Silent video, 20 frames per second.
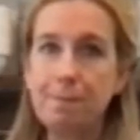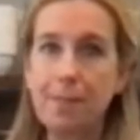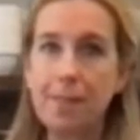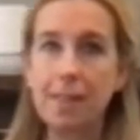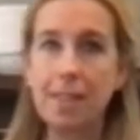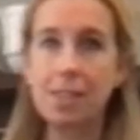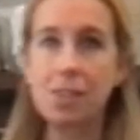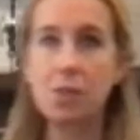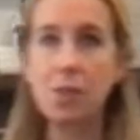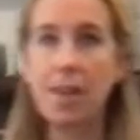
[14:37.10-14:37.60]

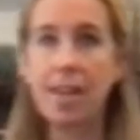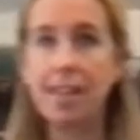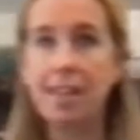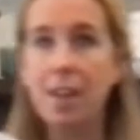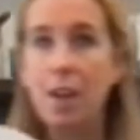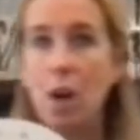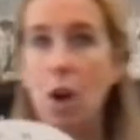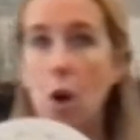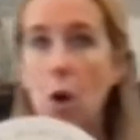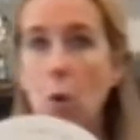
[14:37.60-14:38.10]
That's
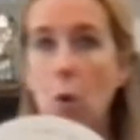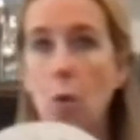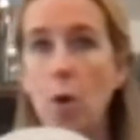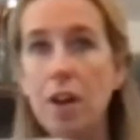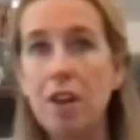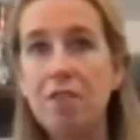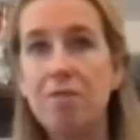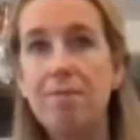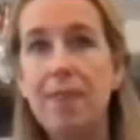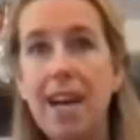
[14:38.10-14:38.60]
right.
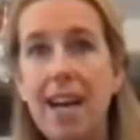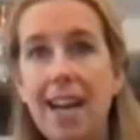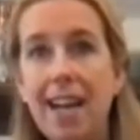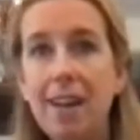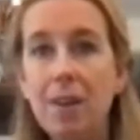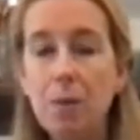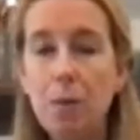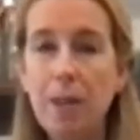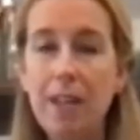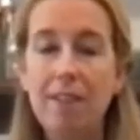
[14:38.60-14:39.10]

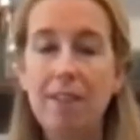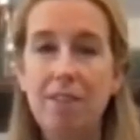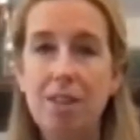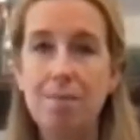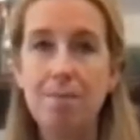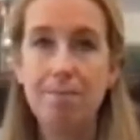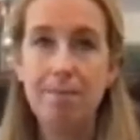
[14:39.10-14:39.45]
We have a